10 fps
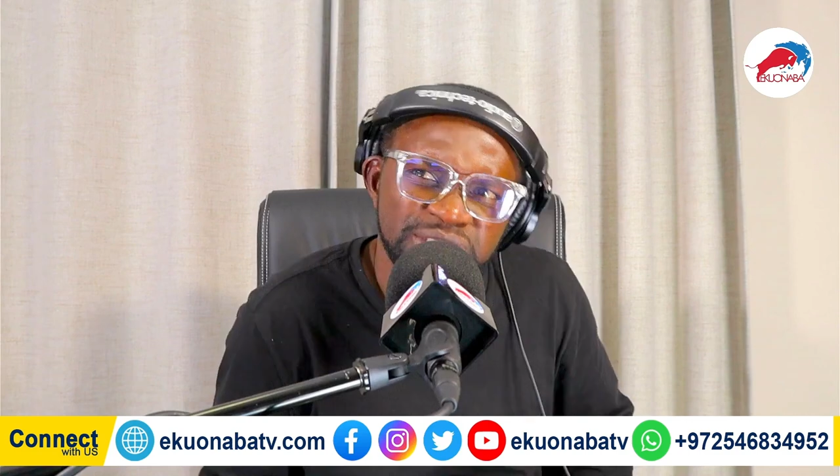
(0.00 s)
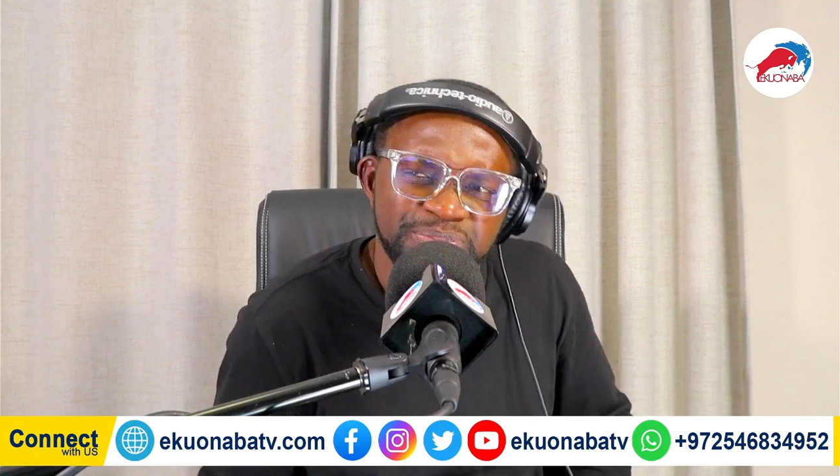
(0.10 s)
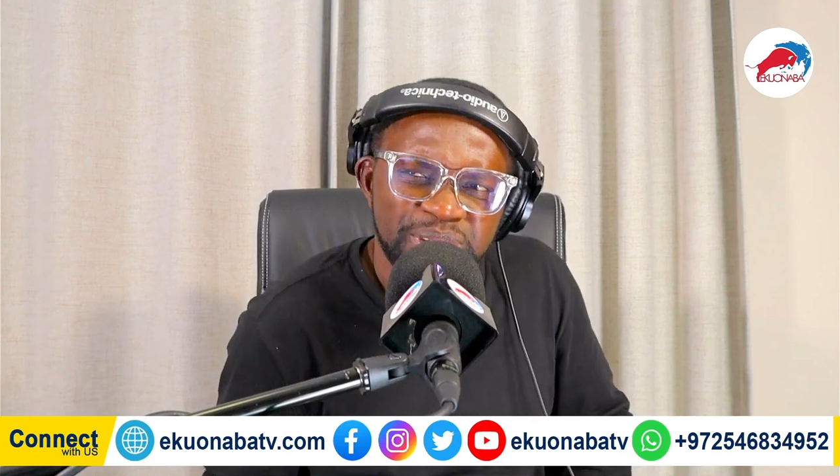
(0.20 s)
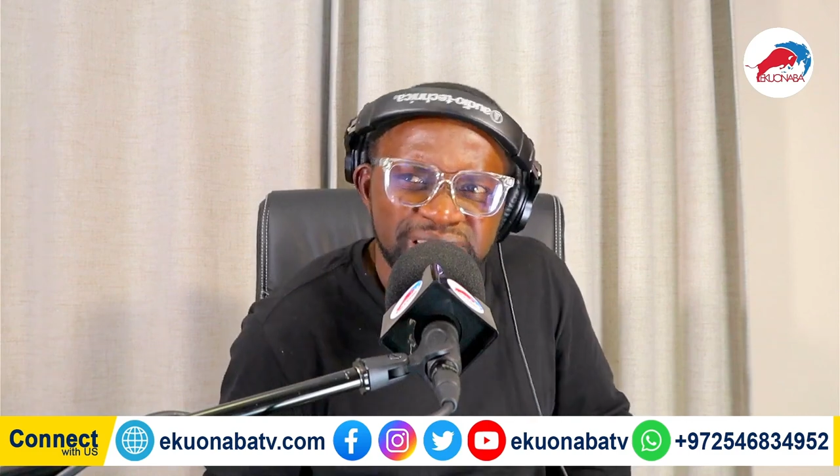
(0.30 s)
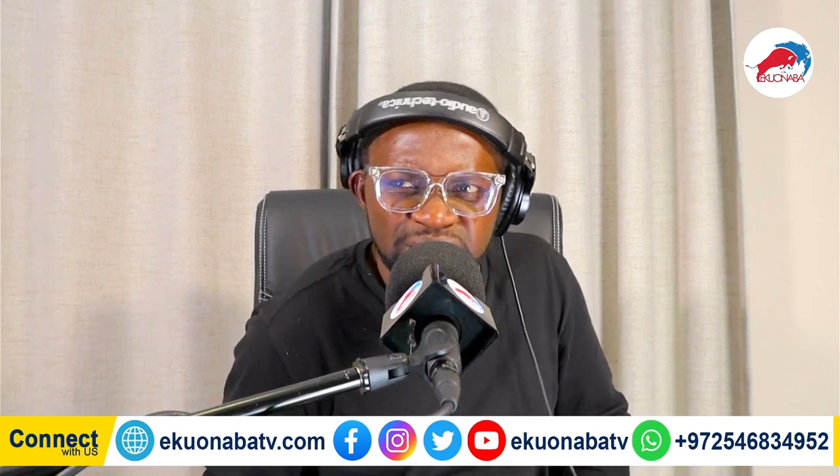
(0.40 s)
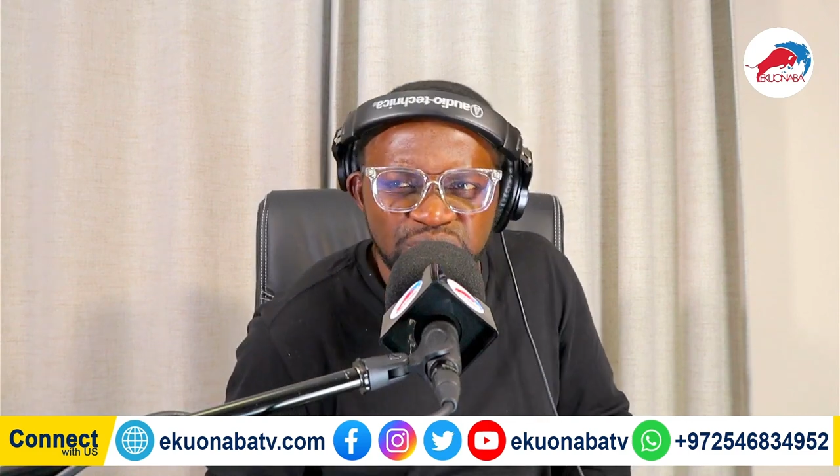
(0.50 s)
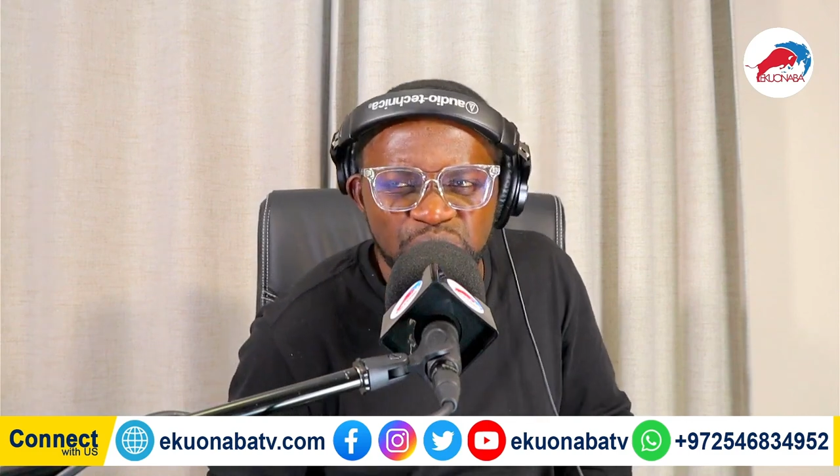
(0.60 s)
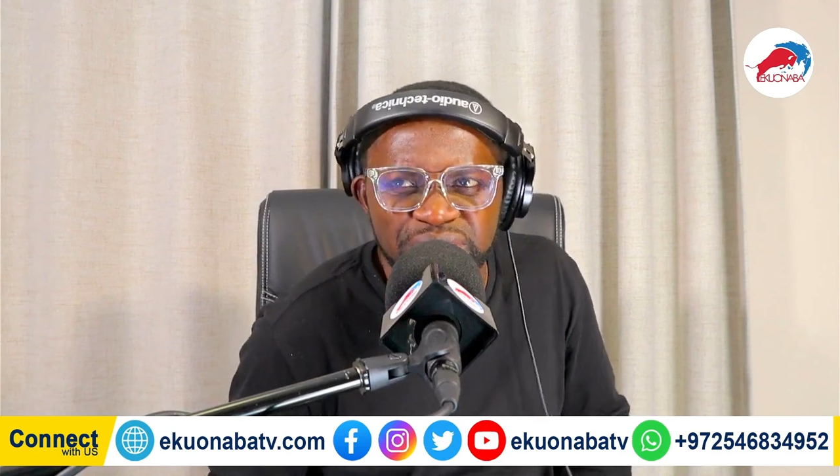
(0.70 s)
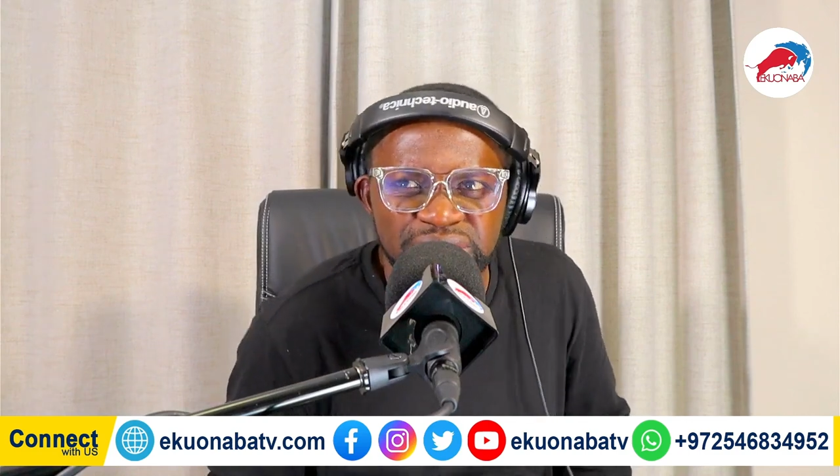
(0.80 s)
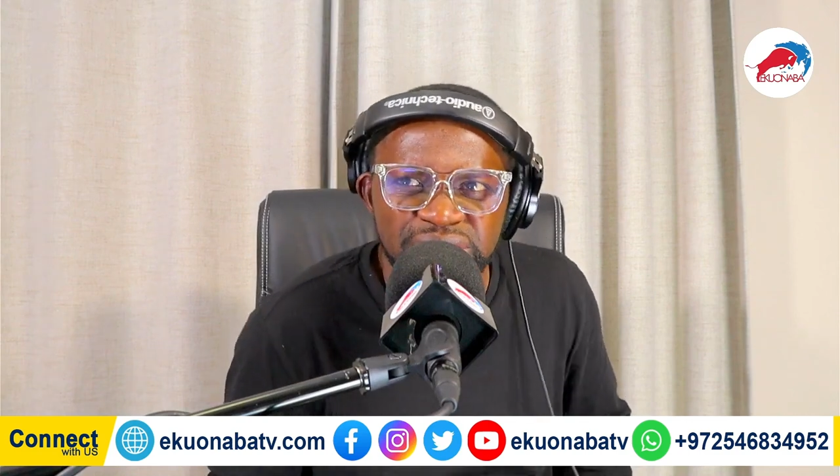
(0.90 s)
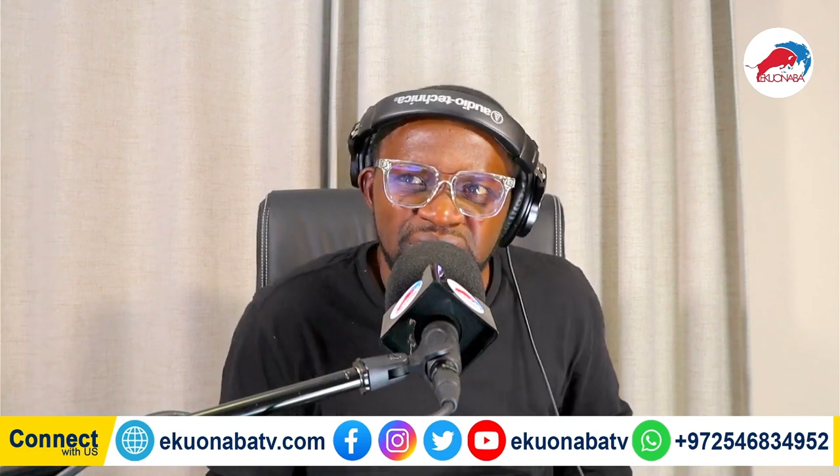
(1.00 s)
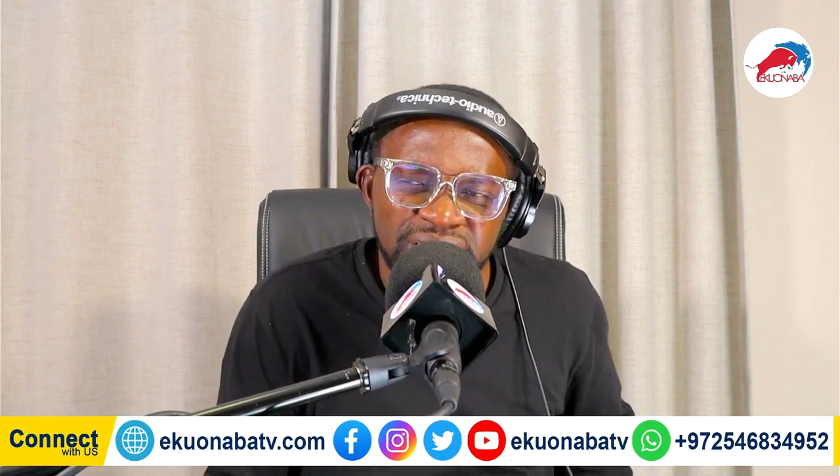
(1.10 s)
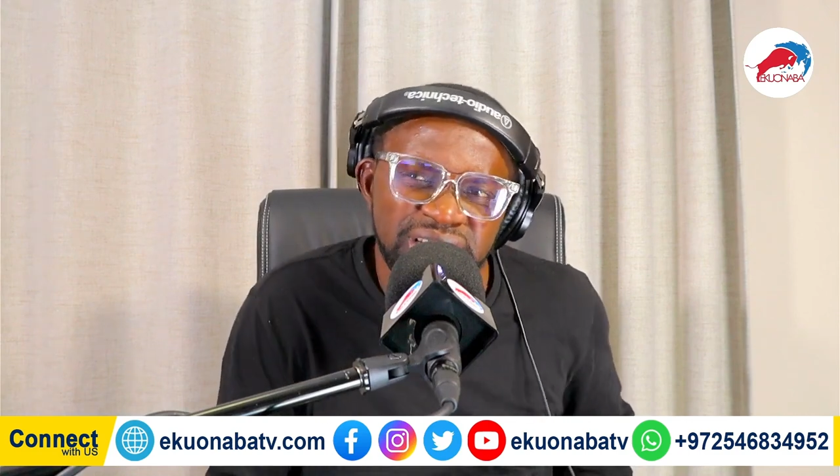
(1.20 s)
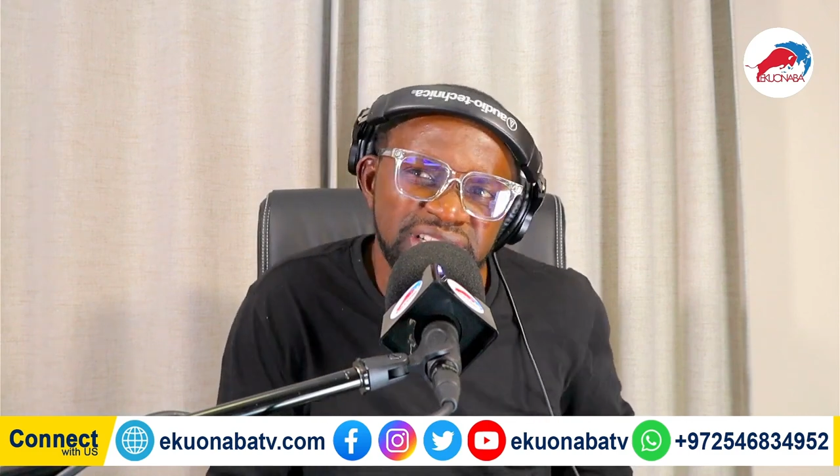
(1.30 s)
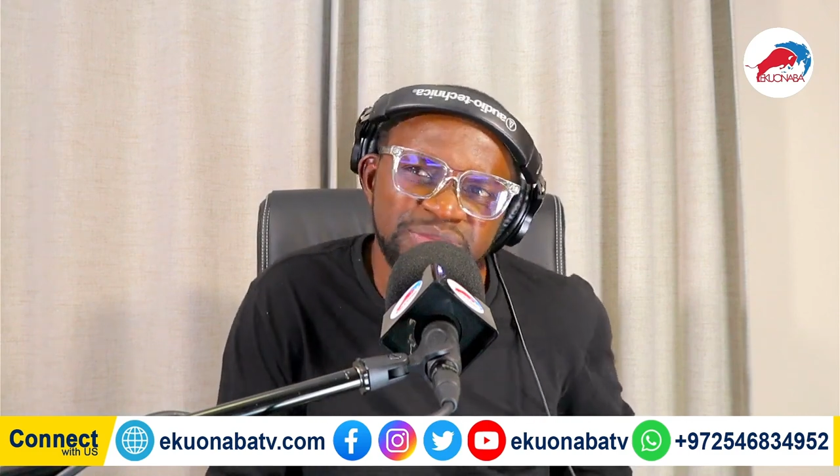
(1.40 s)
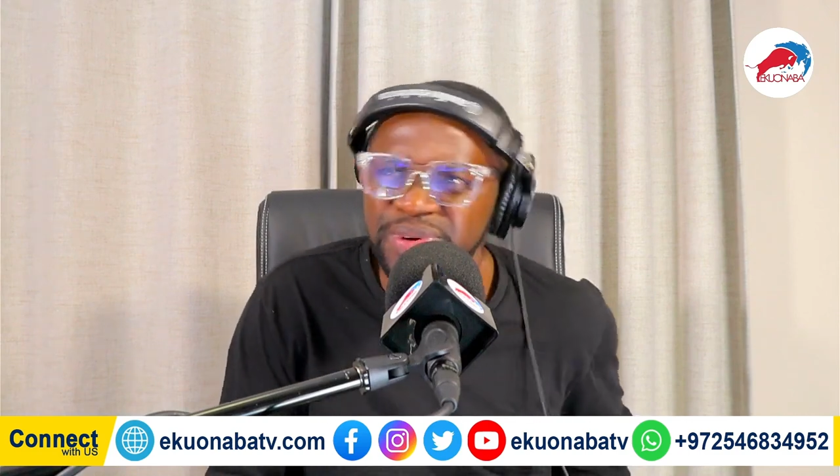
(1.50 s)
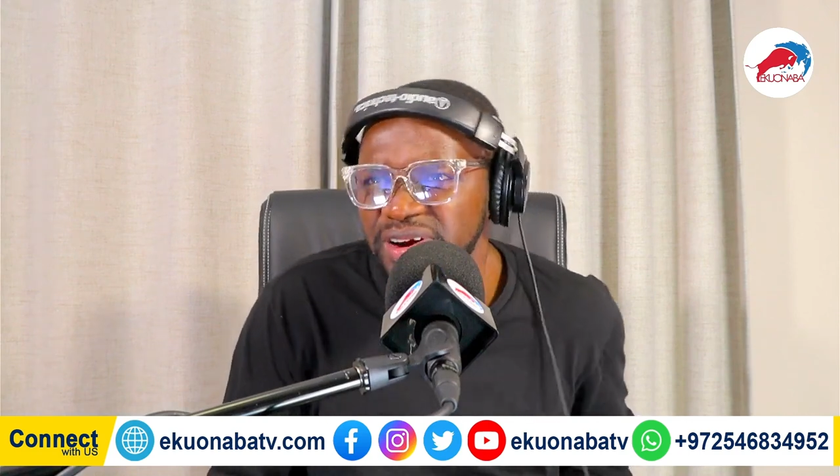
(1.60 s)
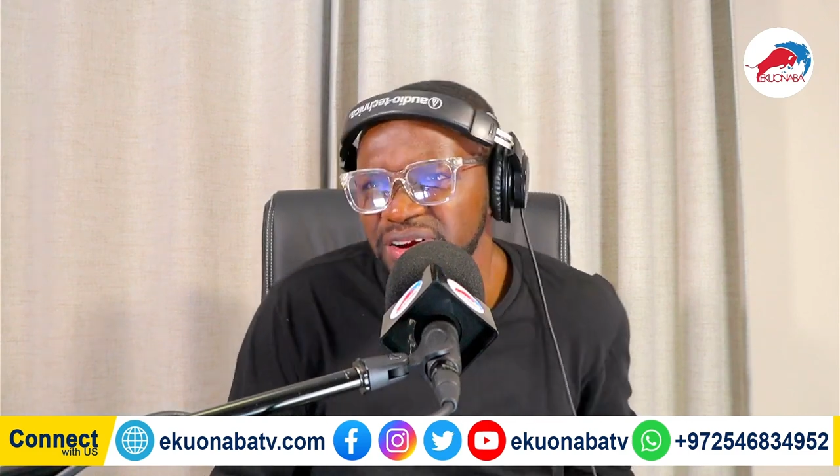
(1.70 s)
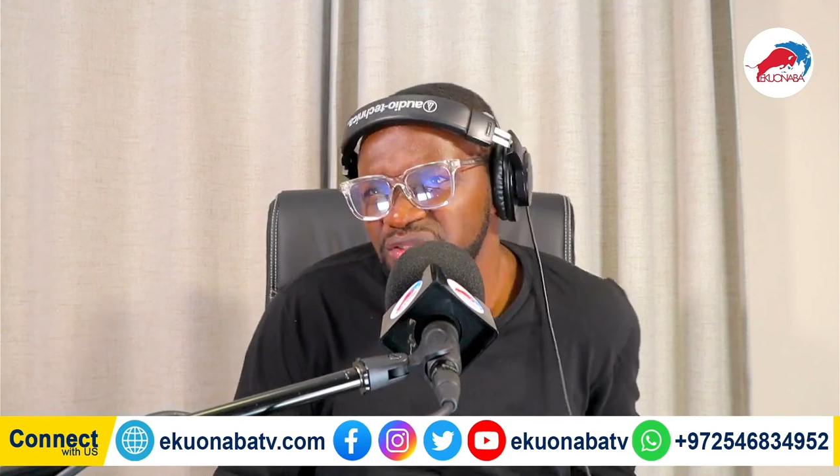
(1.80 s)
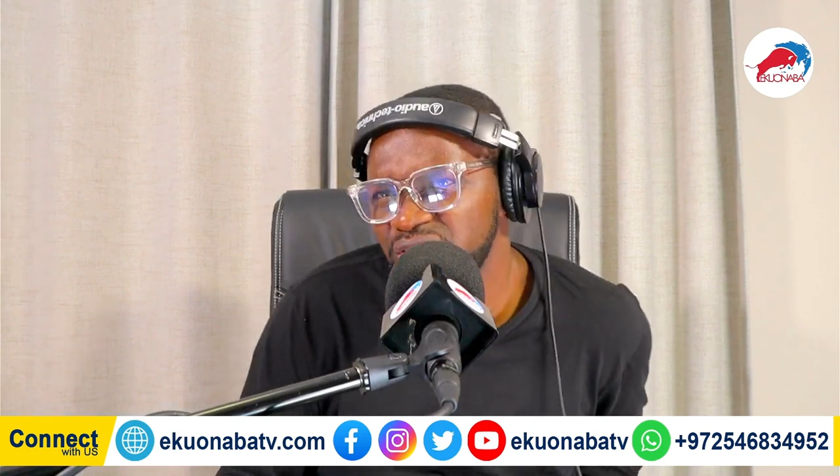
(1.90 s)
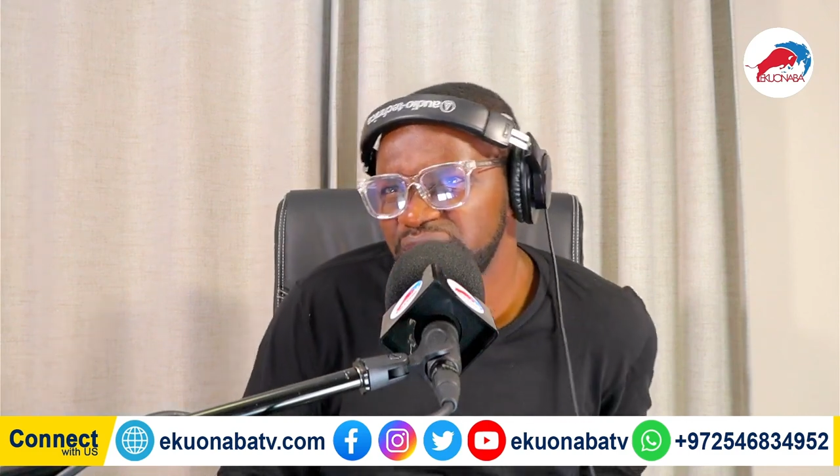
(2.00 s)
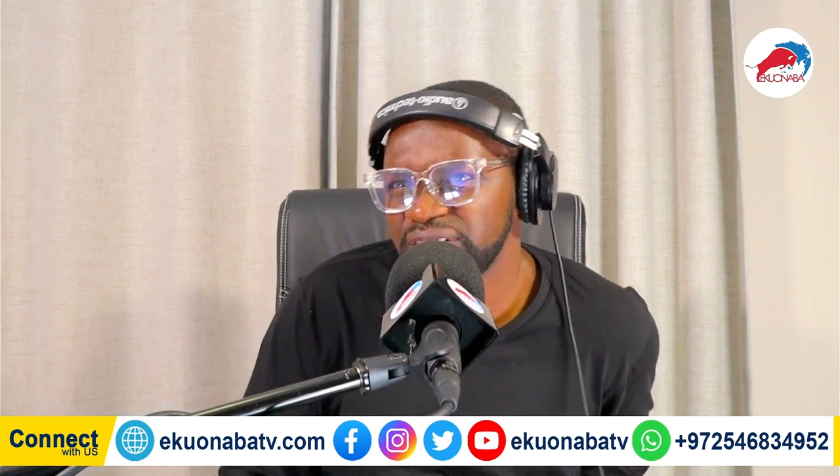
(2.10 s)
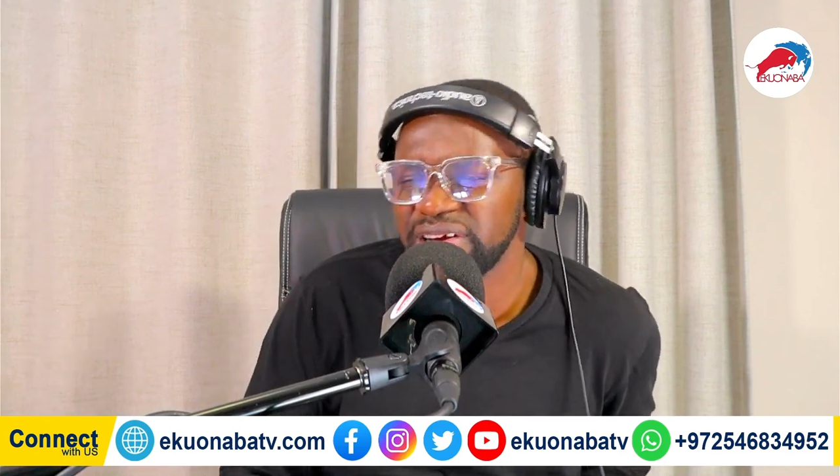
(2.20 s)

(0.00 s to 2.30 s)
pregnant already. The lady is pregnant already.